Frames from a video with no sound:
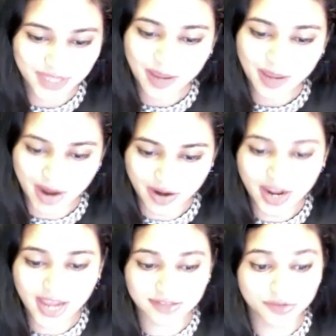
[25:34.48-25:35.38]
Mara has
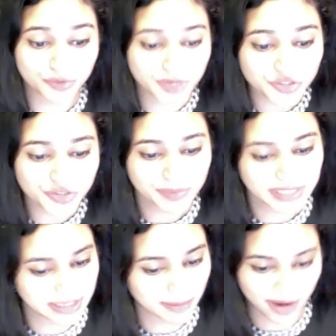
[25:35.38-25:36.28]
a rich media
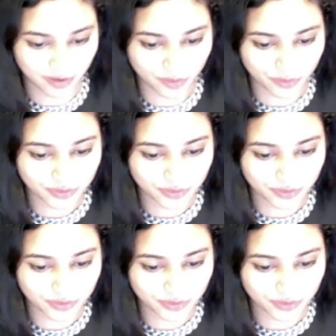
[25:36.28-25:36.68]
background.